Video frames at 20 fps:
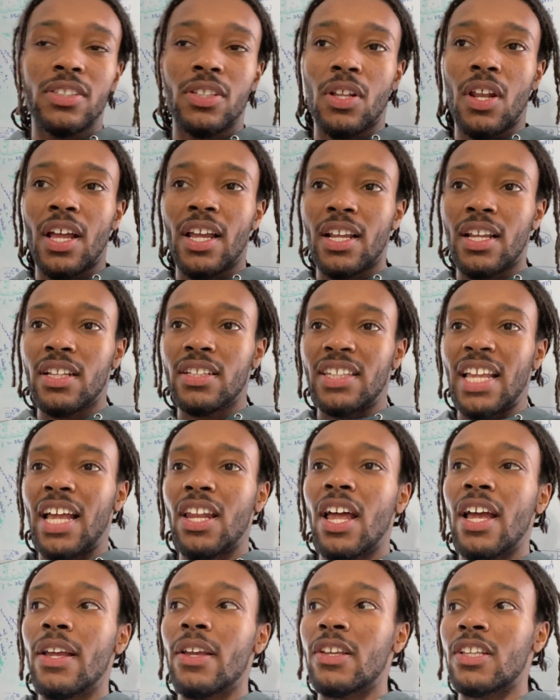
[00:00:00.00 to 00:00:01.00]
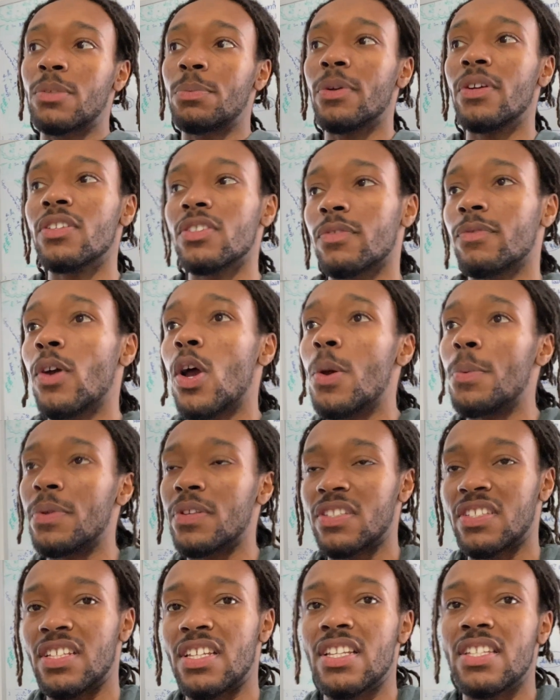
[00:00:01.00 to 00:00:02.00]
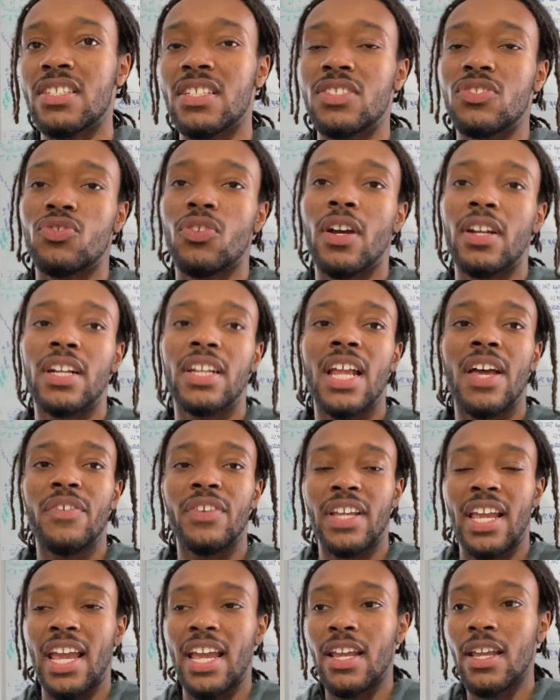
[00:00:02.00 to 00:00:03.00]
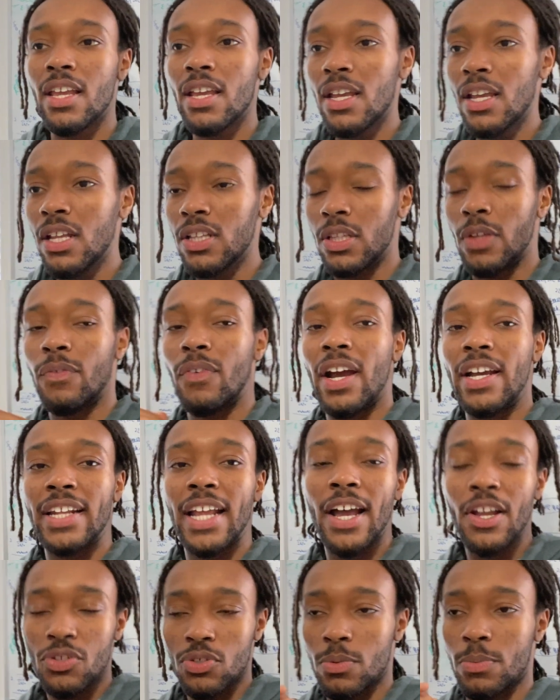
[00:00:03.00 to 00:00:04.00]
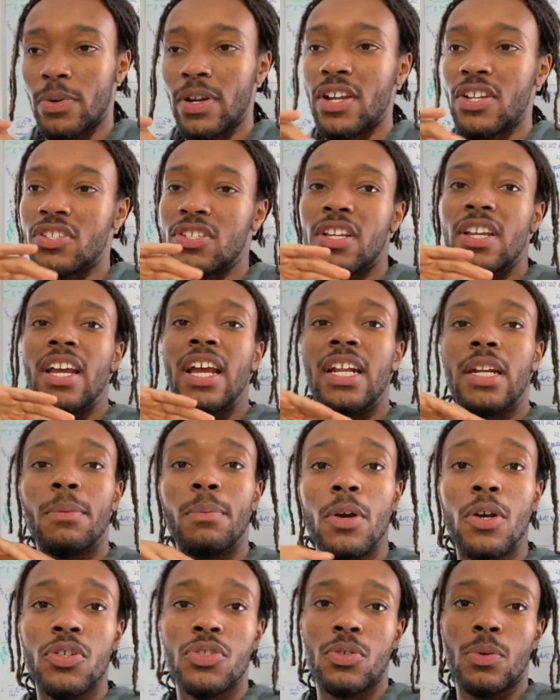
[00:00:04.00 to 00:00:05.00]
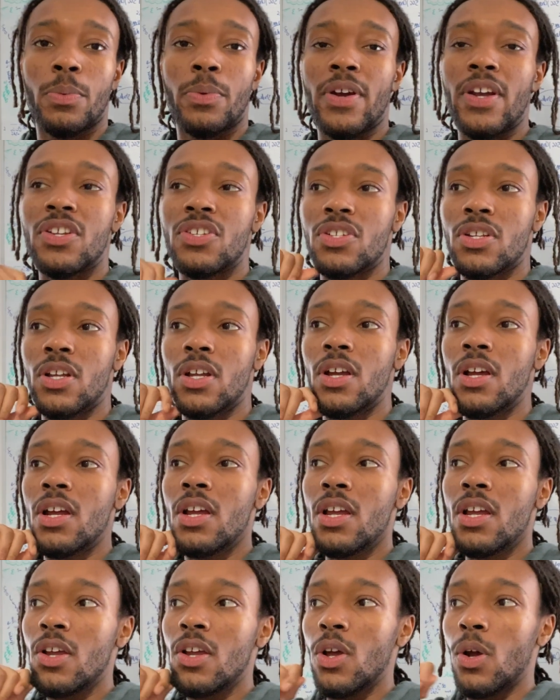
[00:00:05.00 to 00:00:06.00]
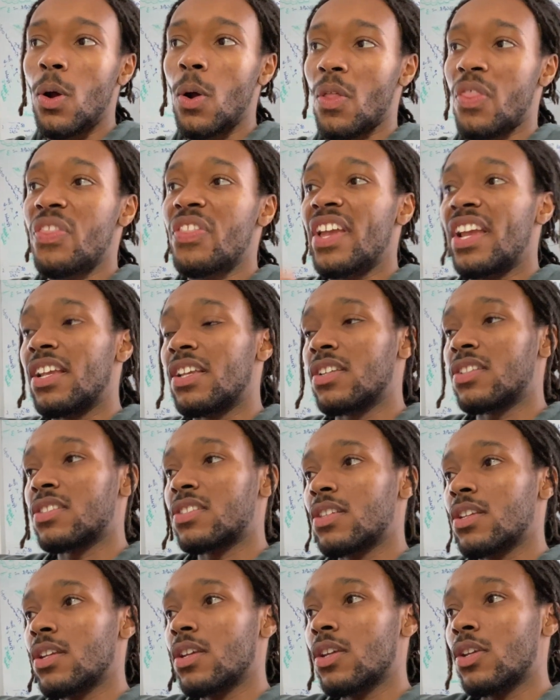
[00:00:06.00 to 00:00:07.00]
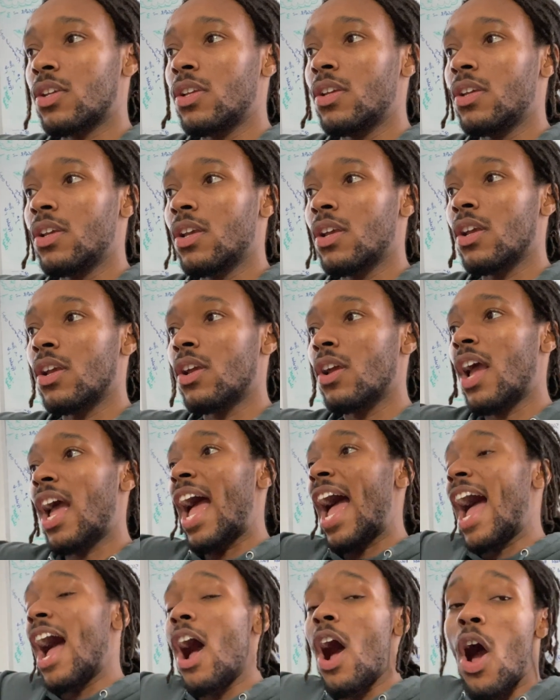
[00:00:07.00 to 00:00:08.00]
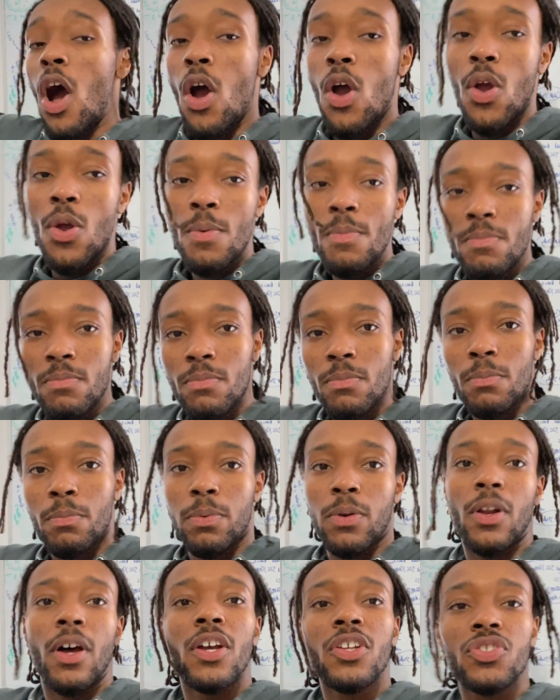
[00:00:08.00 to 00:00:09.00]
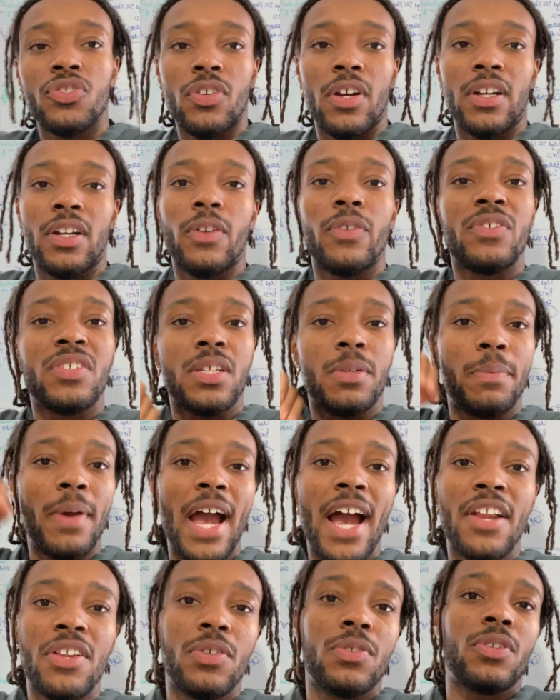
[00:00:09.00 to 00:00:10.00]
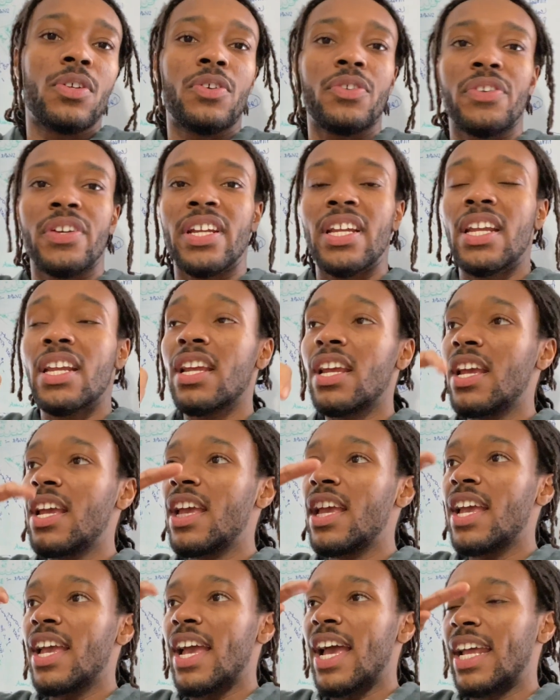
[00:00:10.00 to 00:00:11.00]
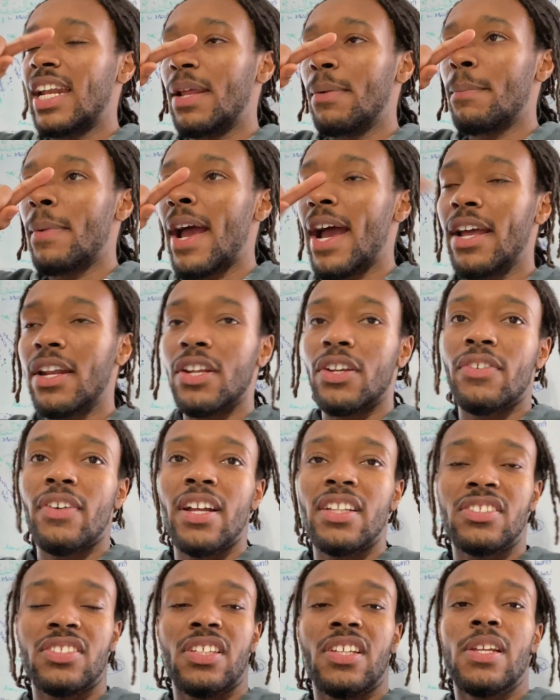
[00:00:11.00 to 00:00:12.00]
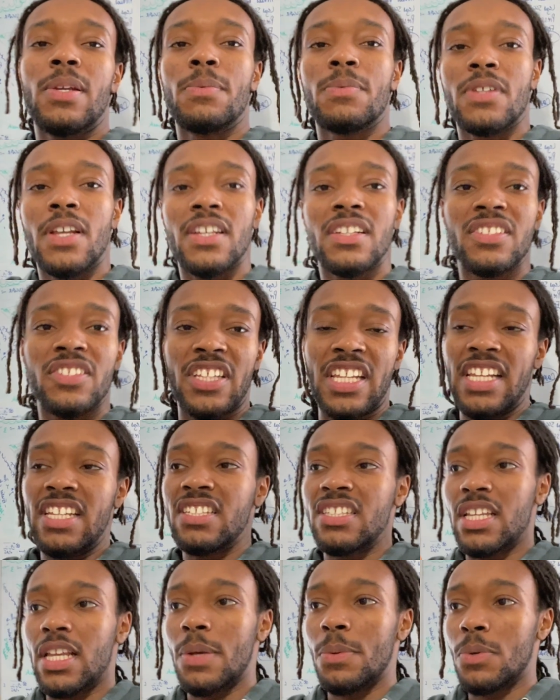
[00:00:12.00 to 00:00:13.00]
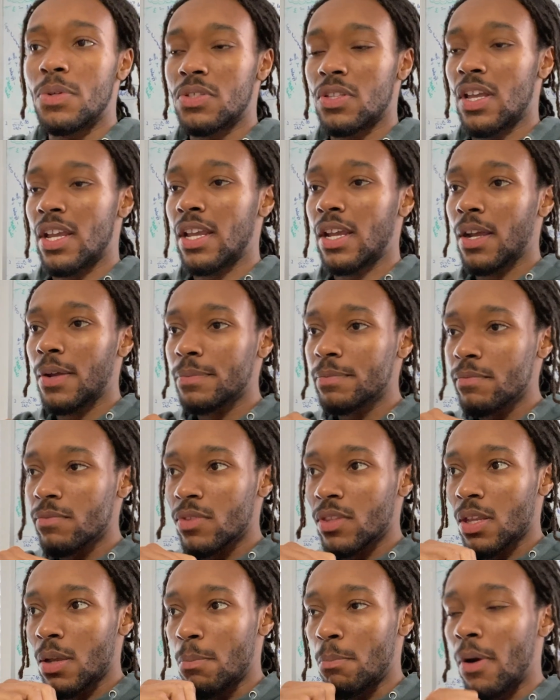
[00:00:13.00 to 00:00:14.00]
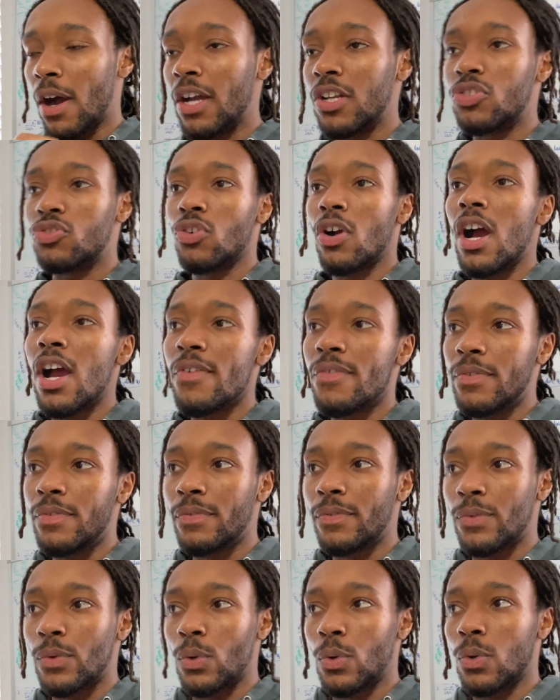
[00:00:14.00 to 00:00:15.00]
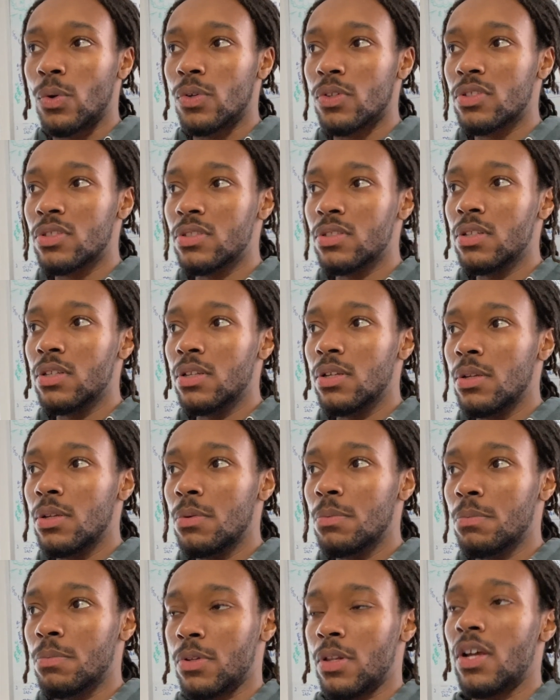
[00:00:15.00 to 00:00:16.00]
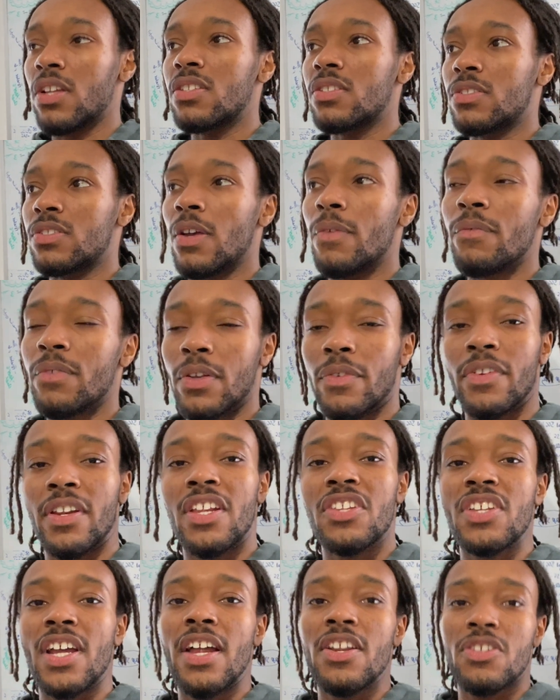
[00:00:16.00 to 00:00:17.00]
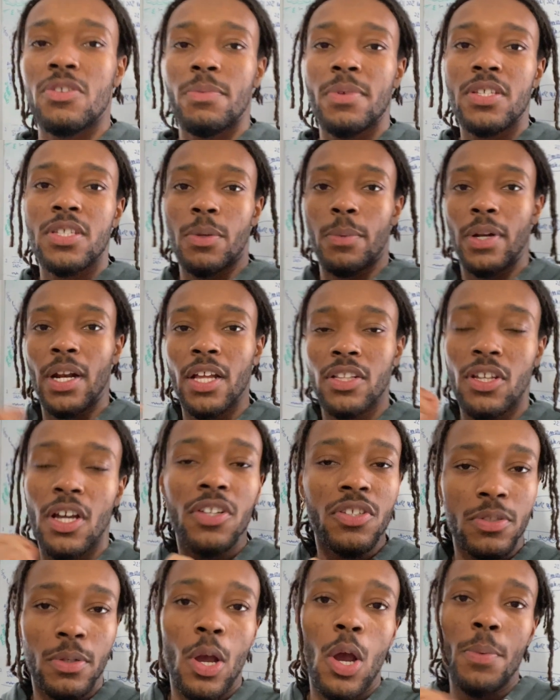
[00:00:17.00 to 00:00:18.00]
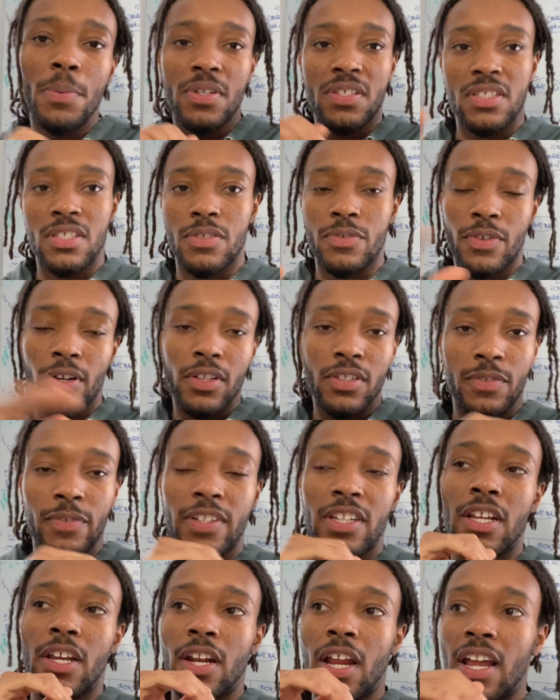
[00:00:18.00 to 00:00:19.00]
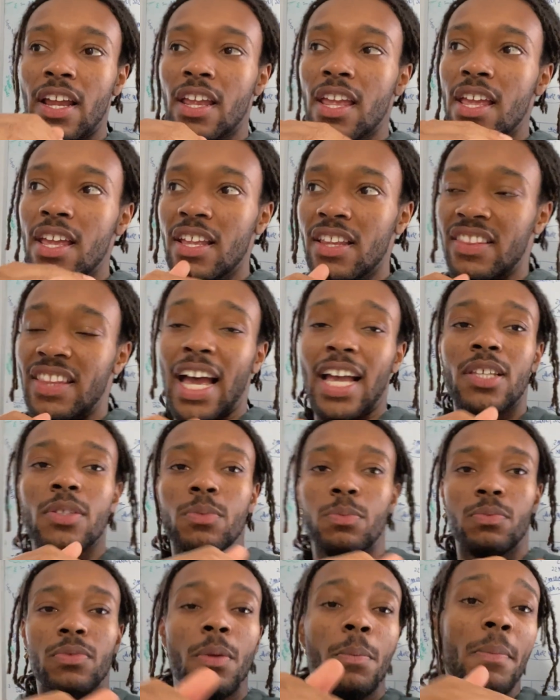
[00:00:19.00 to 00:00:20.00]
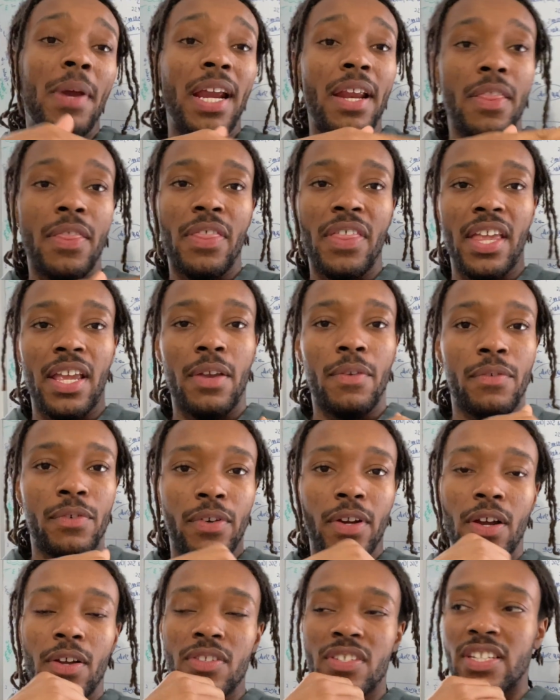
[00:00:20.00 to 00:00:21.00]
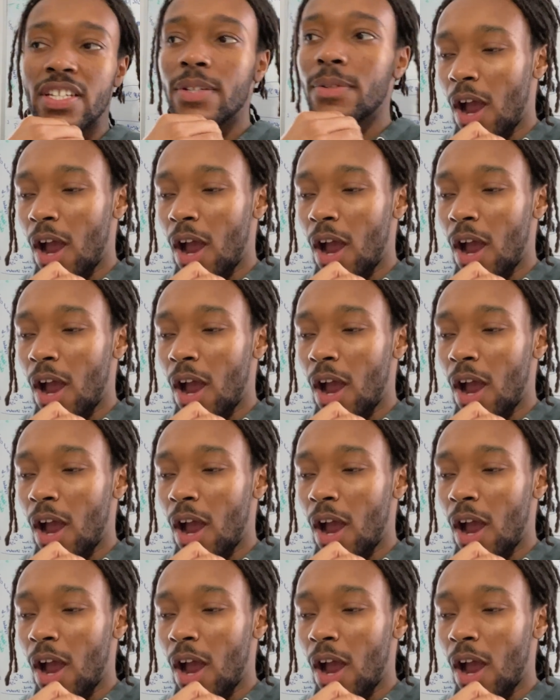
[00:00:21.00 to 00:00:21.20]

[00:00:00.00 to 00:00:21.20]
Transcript: So that experience of homelessness and trying to navigate the financial pressure and emotional pressure of things at home, plus trying to obviously pattern your degree and then pattern a grad scheme / TC was my driving force, plus something really challenging me. So when I touch on homelessness throughout this video, that's the main thing throughout it.